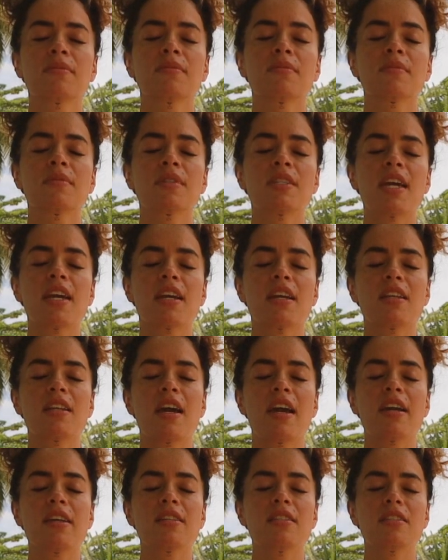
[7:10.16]
world
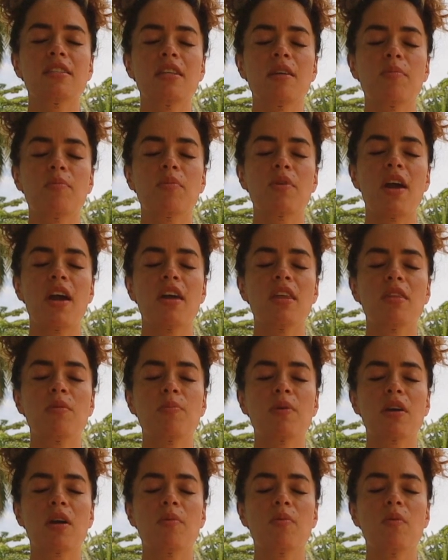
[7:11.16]
for
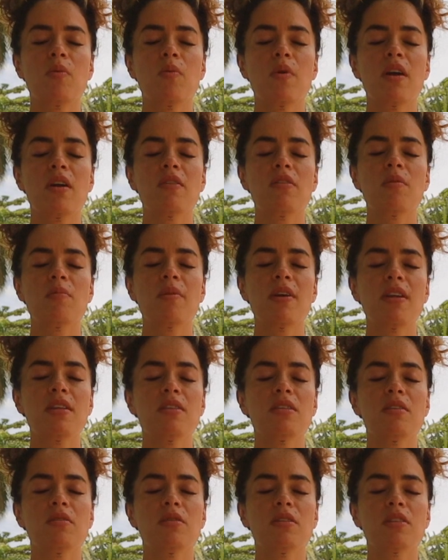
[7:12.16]
about 2
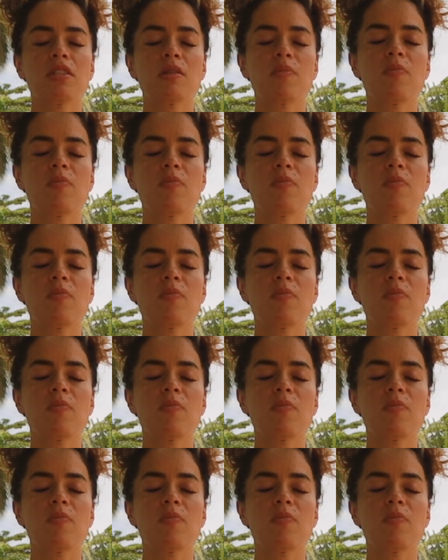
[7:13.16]
years,